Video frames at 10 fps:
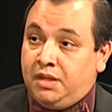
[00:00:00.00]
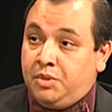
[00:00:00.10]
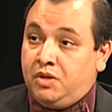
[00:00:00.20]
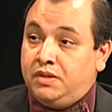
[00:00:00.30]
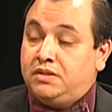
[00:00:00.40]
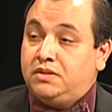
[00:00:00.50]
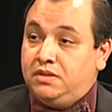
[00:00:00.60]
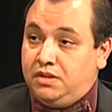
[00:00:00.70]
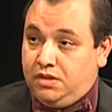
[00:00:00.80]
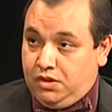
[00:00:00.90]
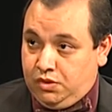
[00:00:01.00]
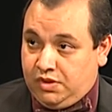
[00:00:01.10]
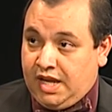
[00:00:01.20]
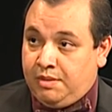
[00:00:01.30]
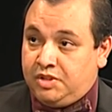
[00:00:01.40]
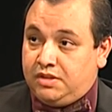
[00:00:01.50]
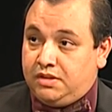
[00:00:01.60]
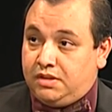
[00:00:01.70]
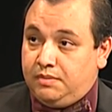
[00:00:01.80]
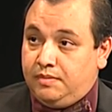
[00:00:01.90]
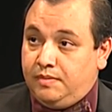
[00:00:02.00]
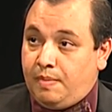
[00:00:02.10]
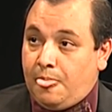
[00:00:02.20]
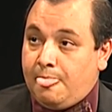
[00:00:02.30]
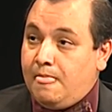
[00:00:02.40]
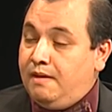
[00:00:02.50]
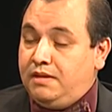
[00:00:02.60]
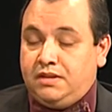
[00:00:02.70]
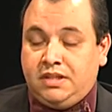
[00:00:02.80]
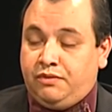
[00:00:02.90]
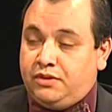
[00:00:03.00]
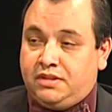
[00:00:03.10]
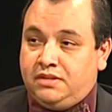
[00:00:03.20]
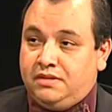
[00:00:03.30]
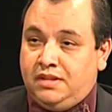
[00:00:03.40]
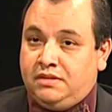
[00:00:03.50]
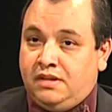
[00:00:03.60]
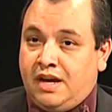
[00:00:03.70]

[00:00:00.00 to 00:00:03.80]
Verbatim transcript: immigrants who scam the system. Good grief. The difference is, is